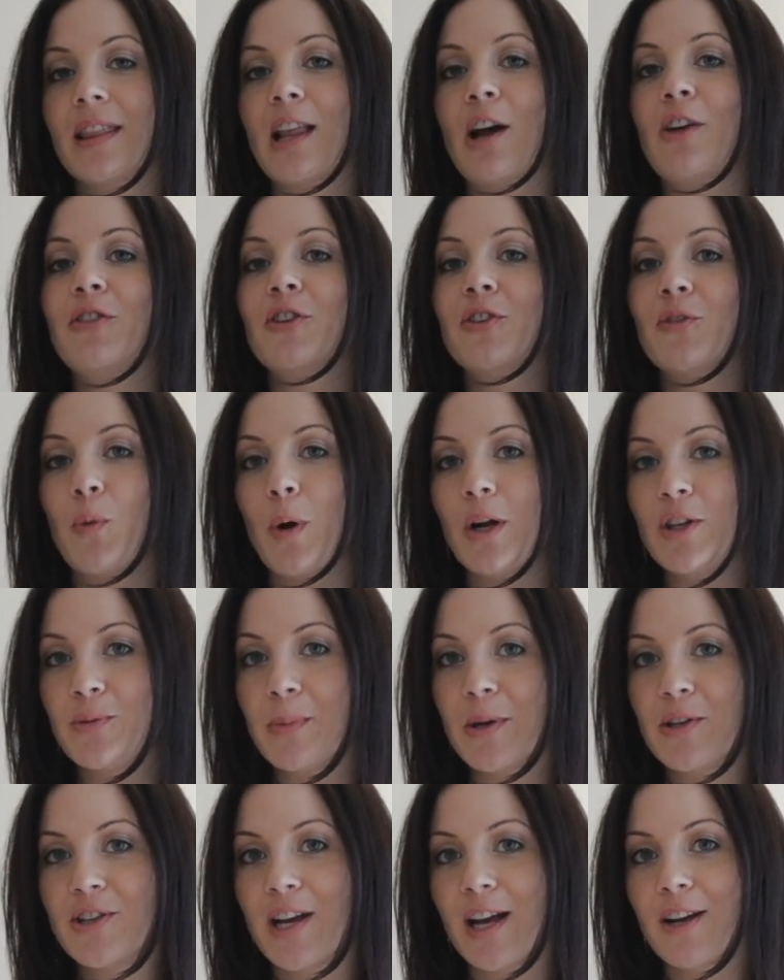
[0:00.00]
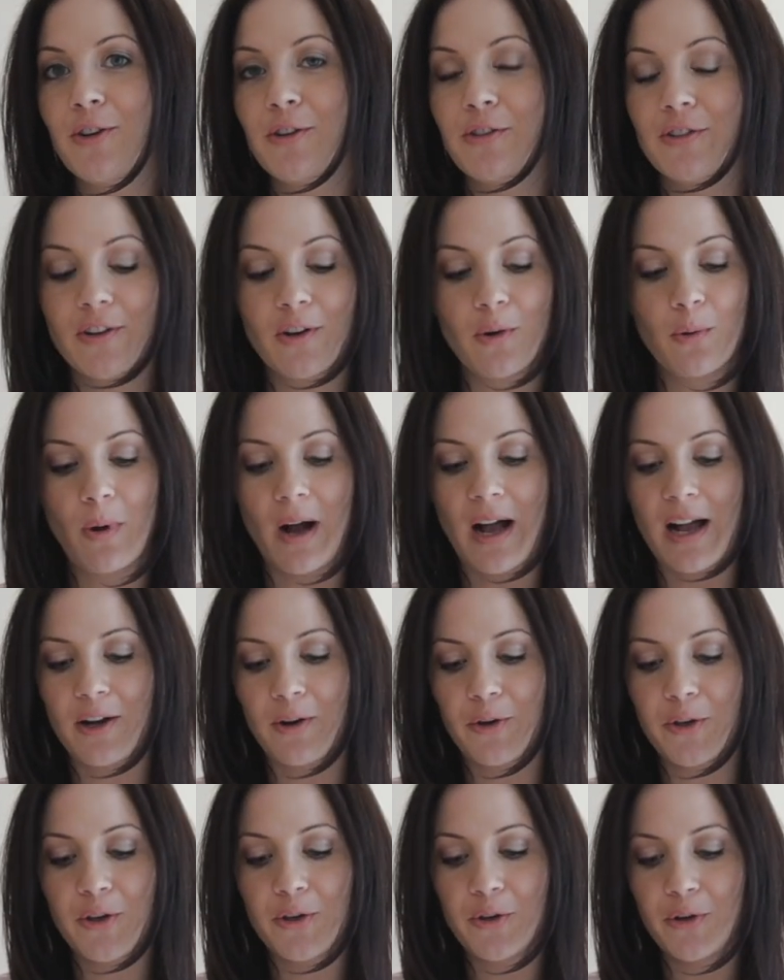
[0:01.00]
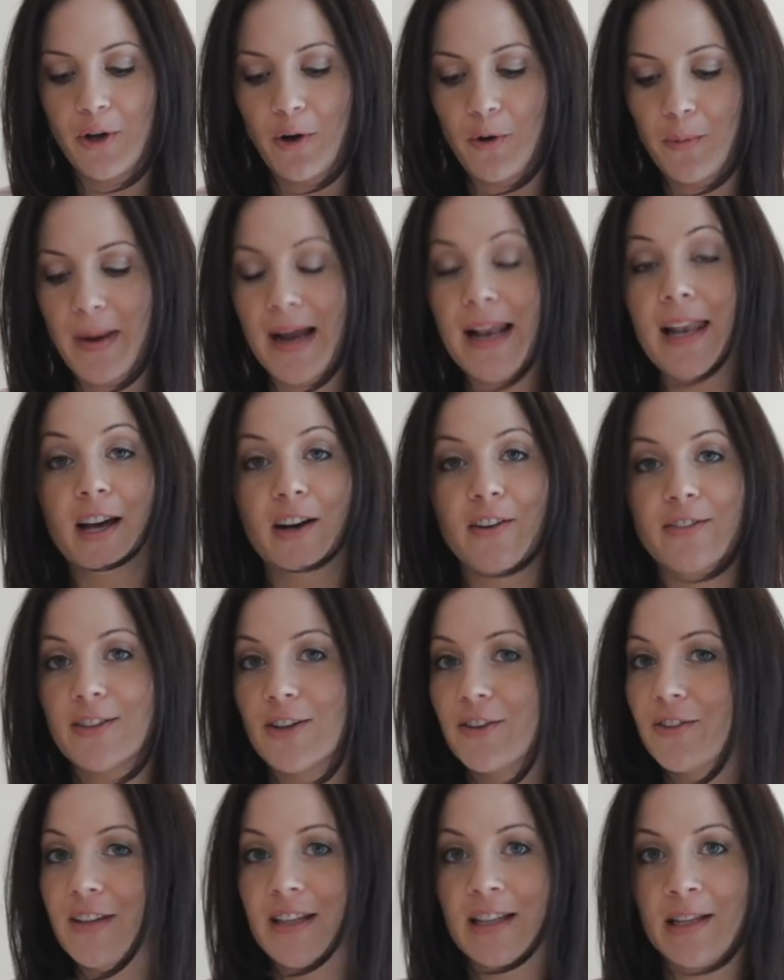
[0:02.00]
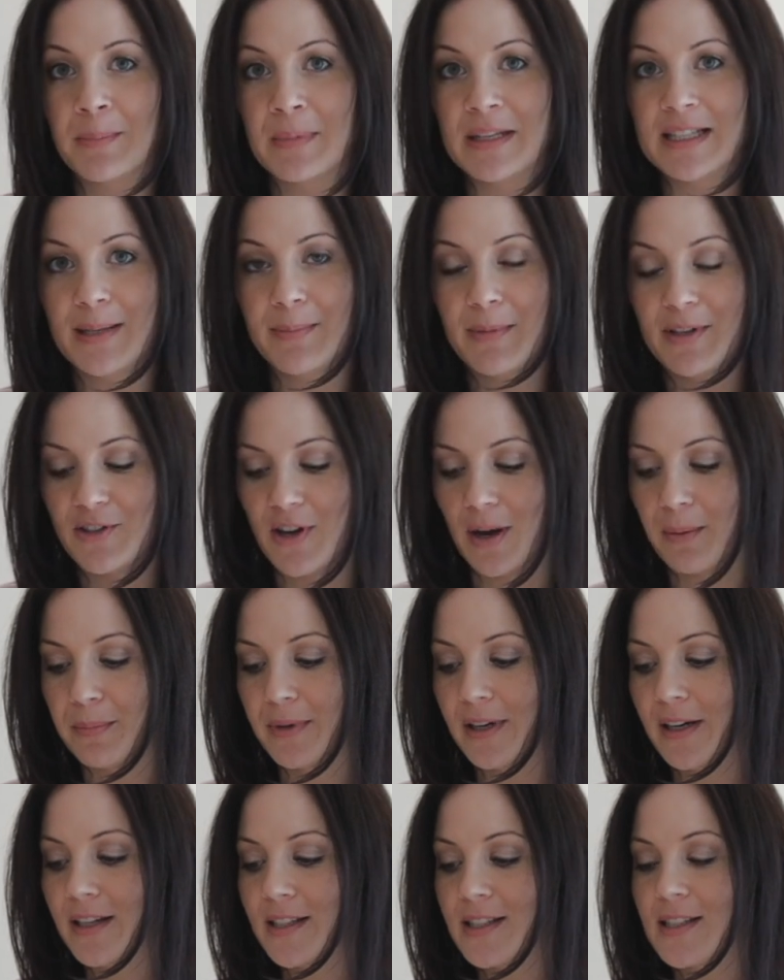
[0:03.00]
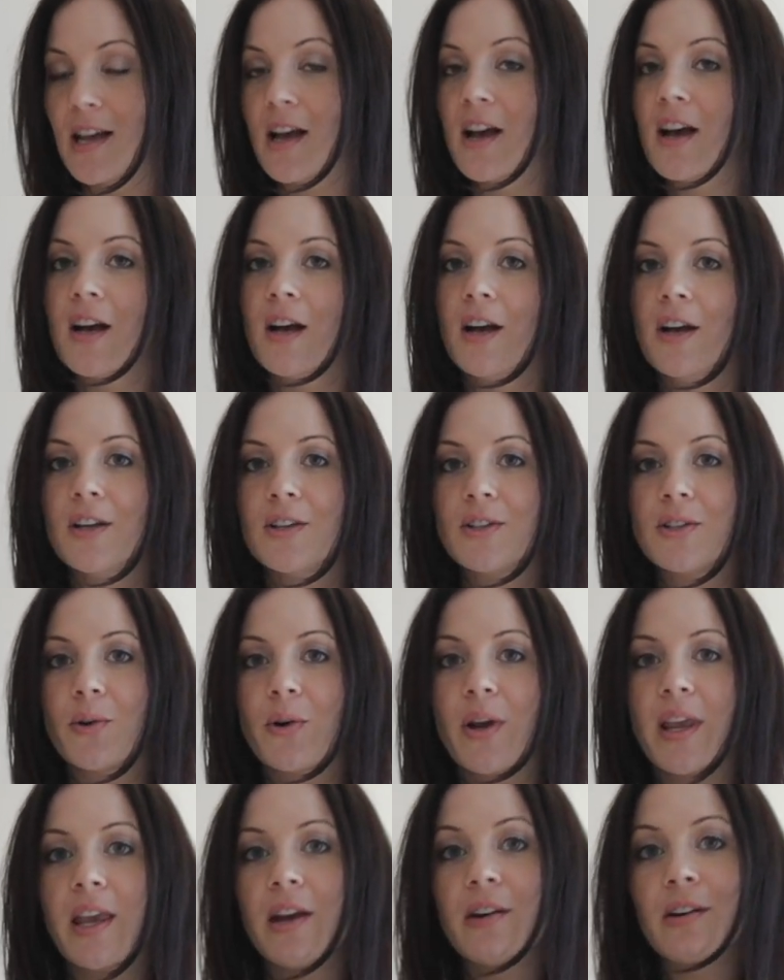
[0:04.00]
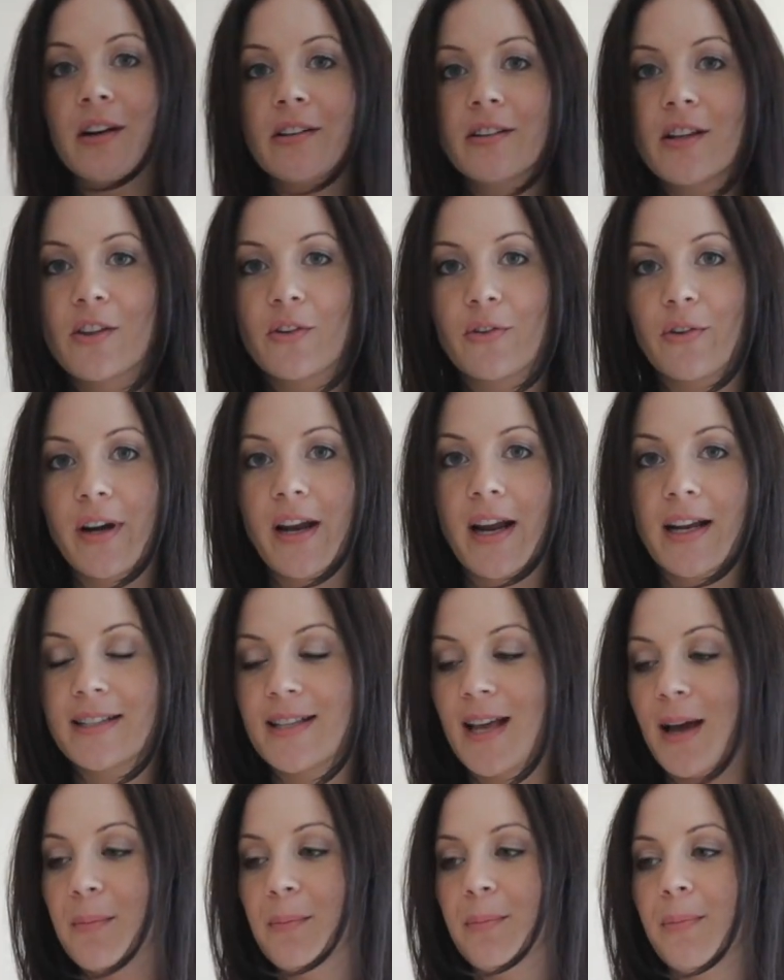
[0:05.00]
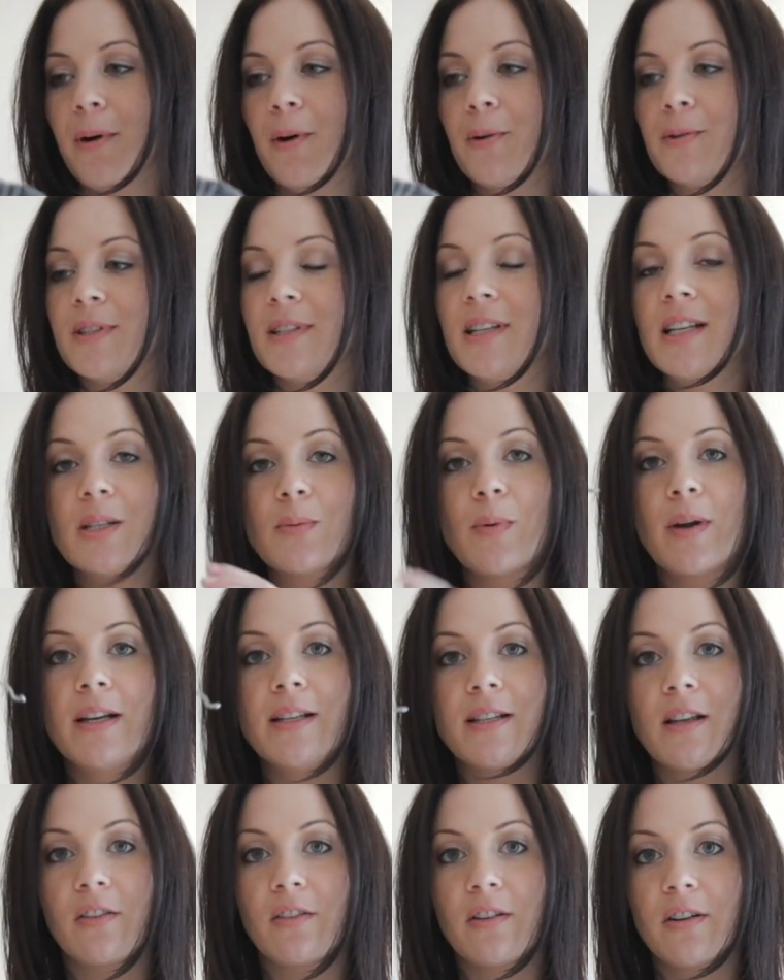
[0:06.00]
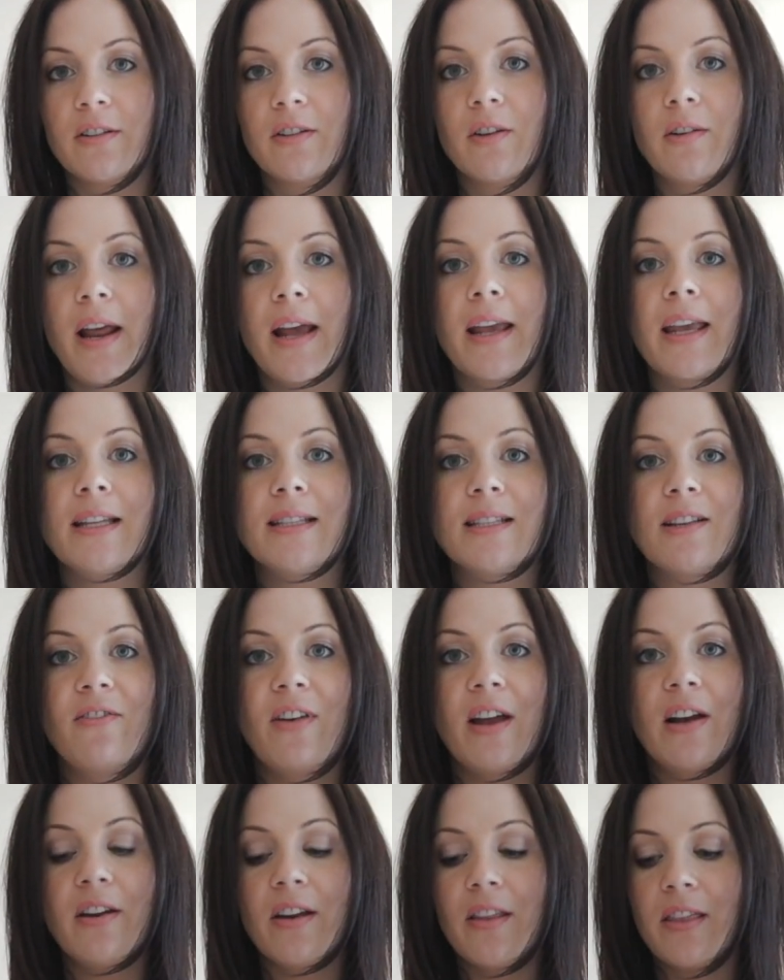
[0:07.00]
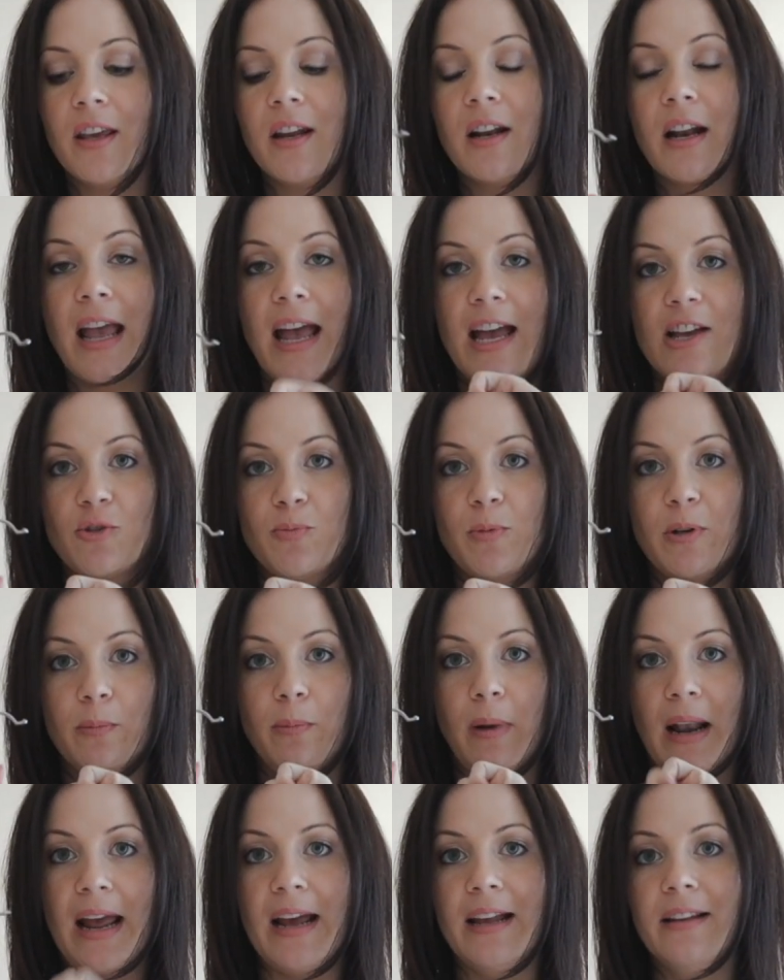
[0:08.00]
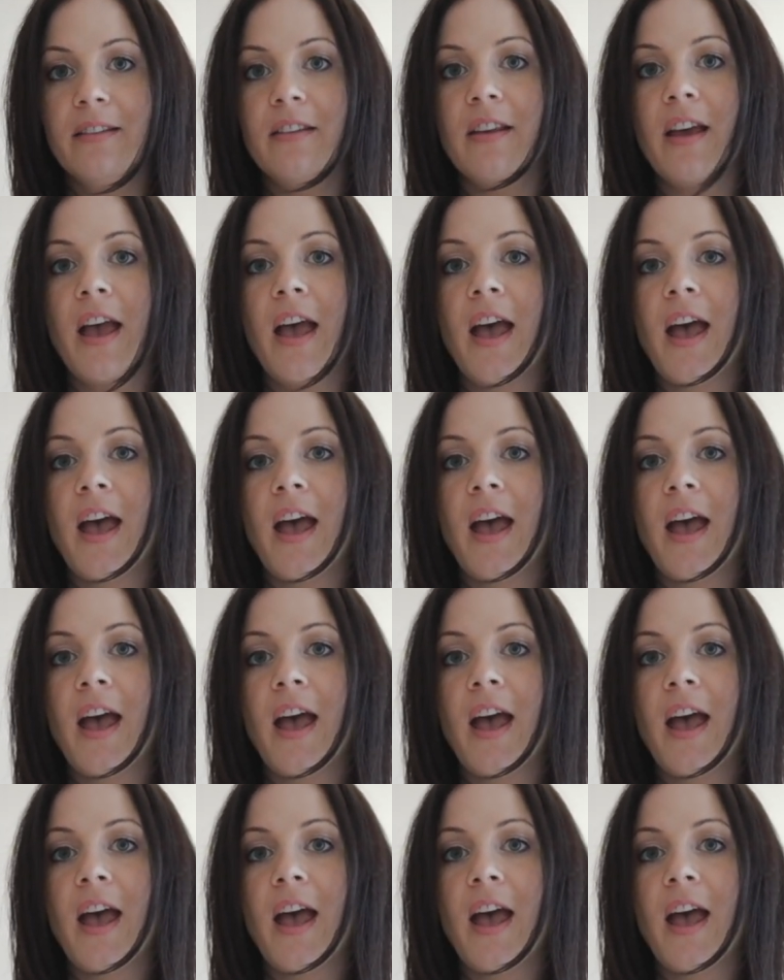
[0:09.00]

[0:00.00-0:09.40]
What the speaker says: Now, if you watch my channel for a while, you know my love of Intimissimi jumpers. So here are the 3 examples. This one is a turtleneck. It's a very thin cashmere blend.